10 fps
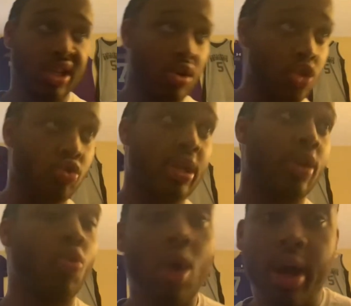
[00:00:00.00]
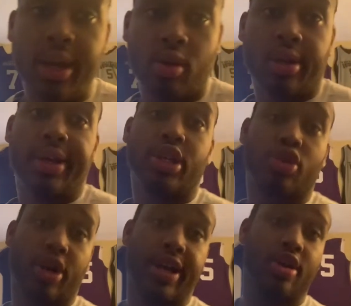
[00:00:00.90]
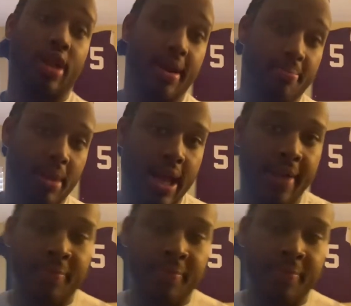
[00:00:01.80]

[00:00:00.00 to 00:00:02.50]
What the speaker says: I always wear like white or like gray or like black.